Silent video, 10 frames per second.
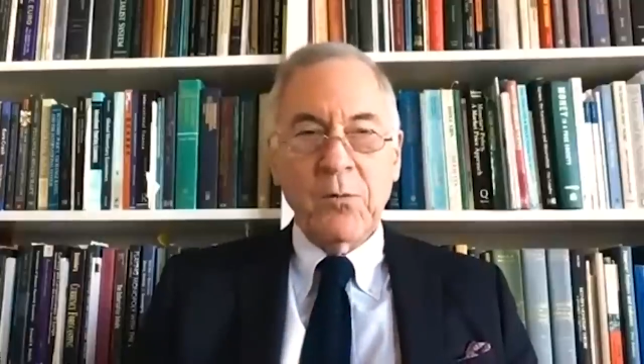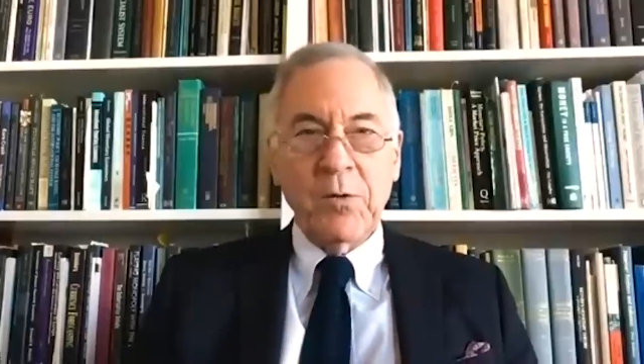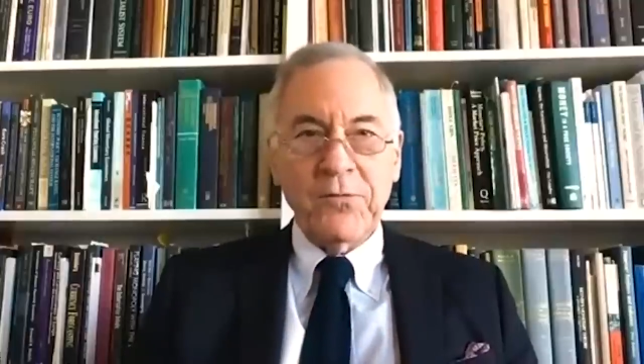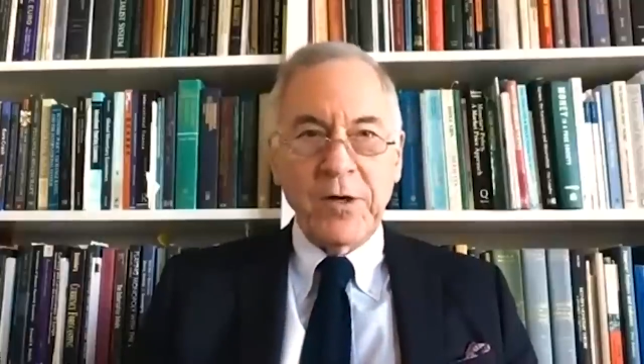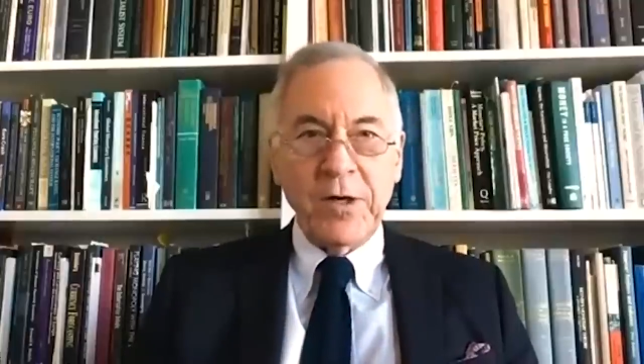
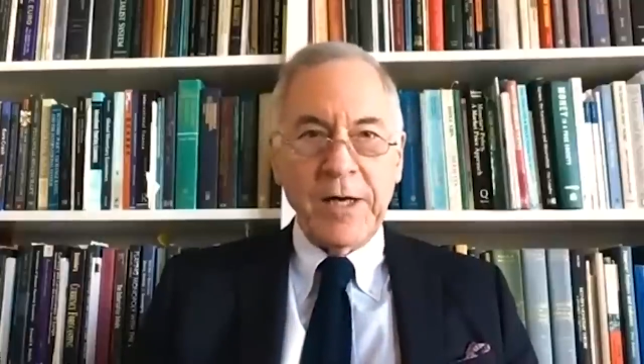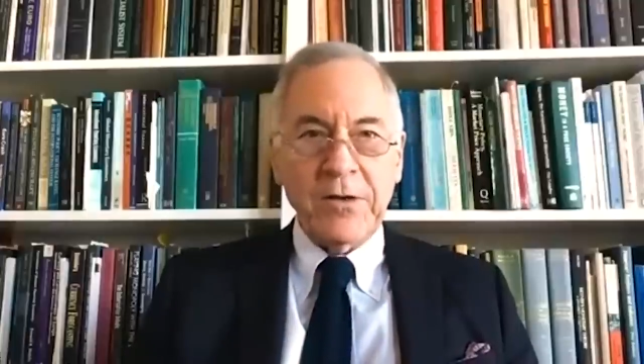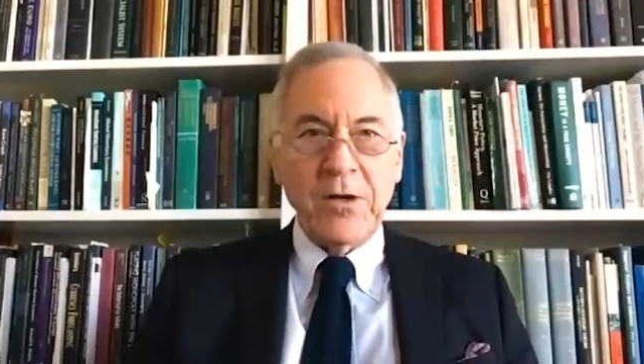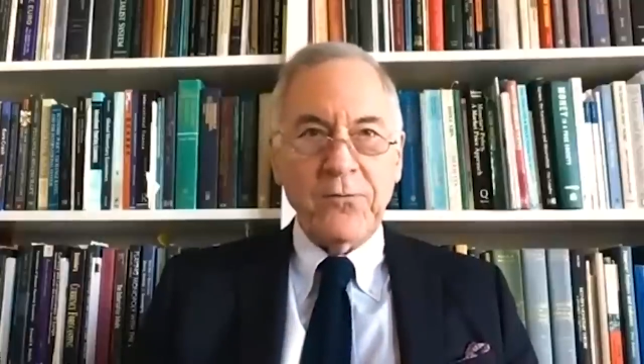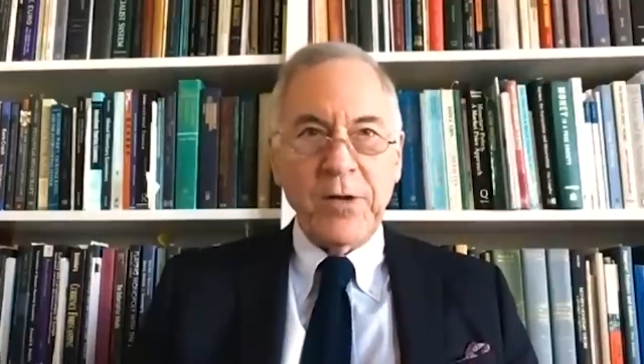we've still
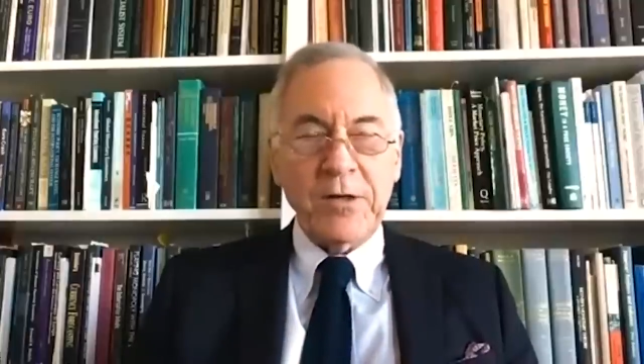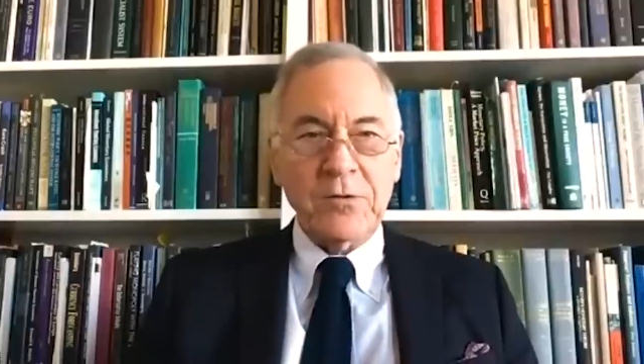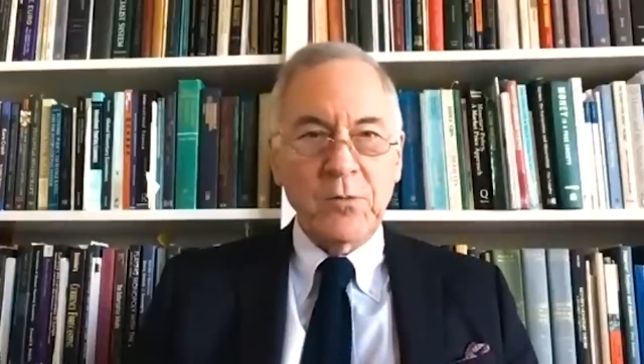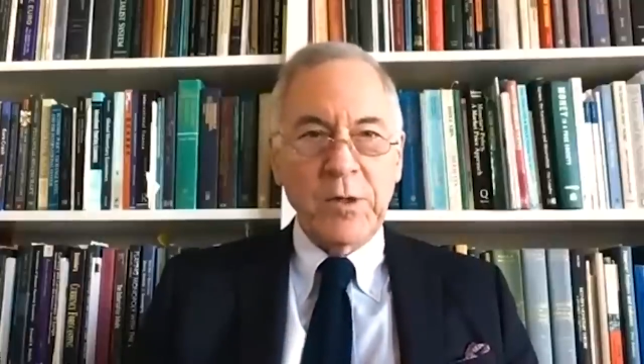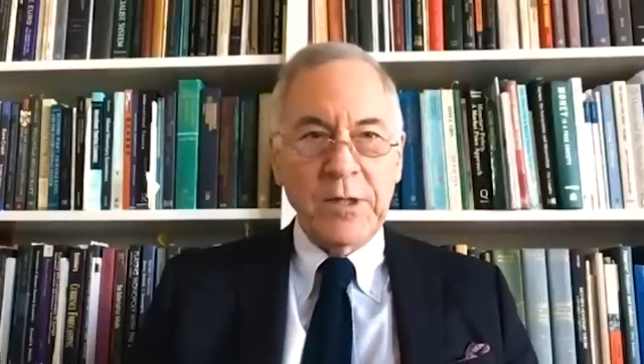got the
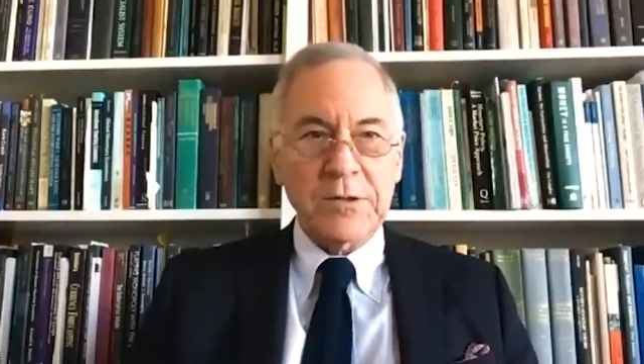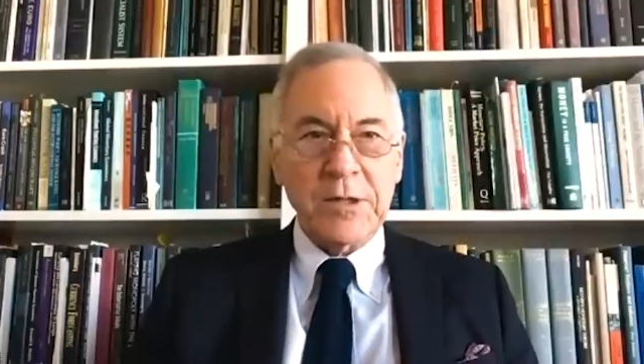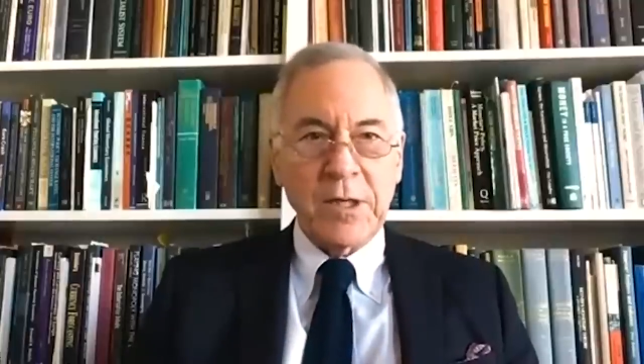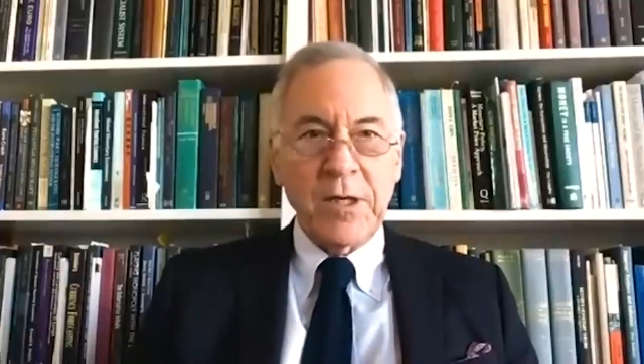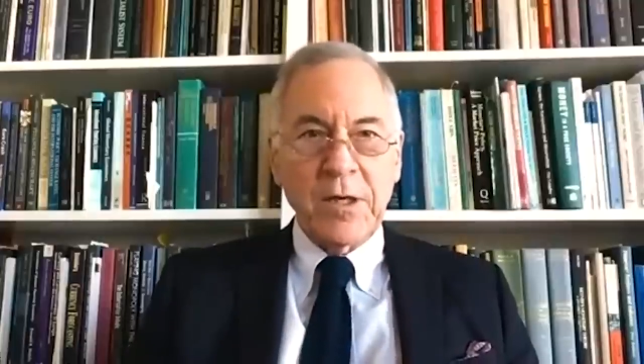inflation with
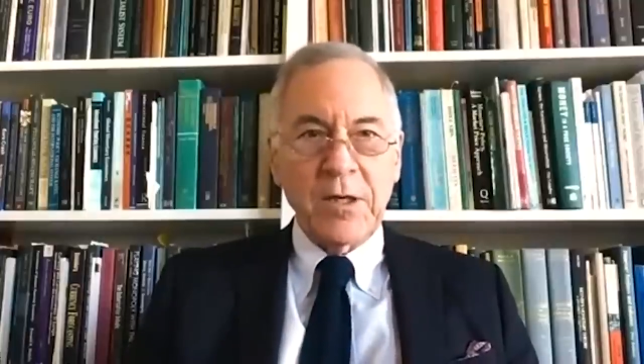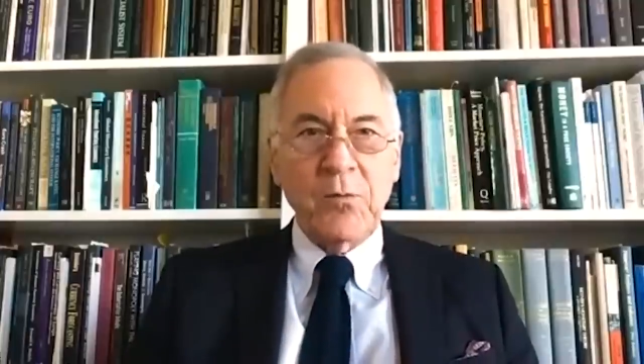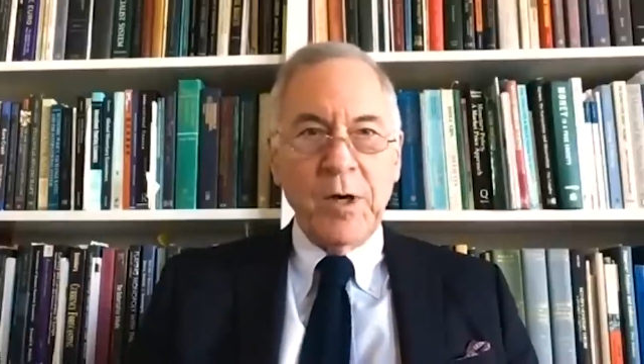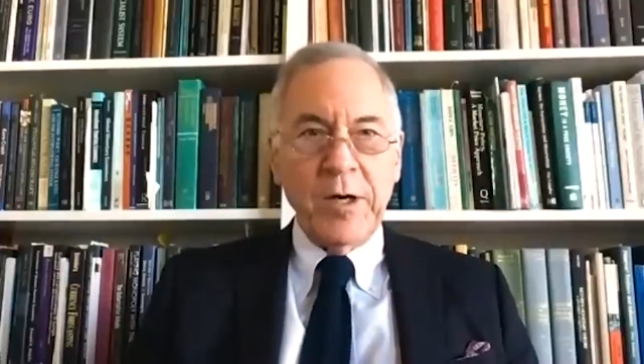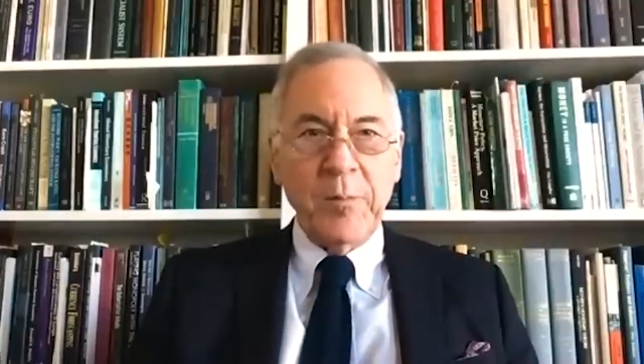us.
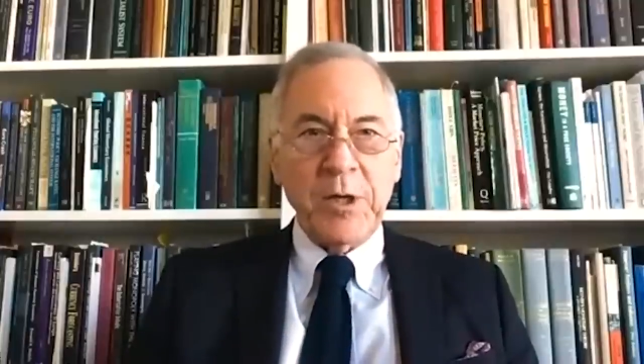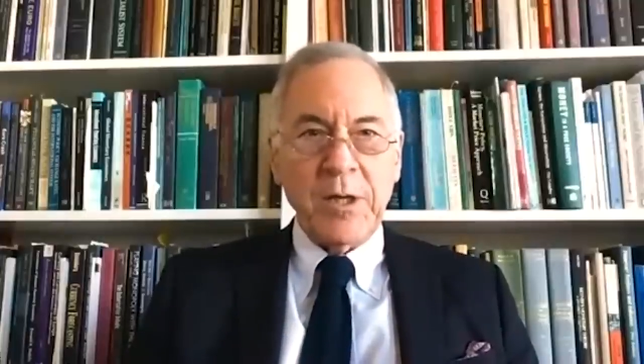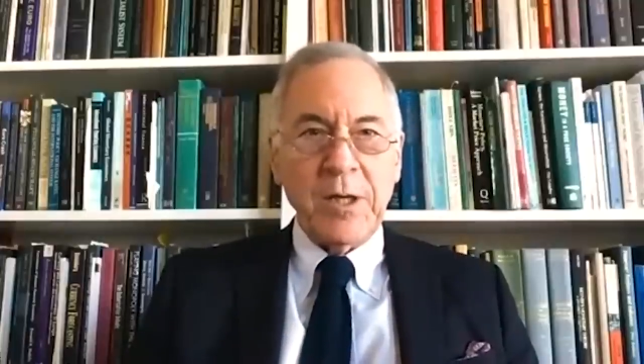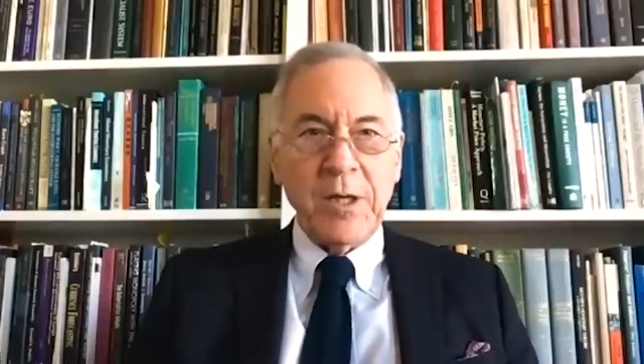You want to be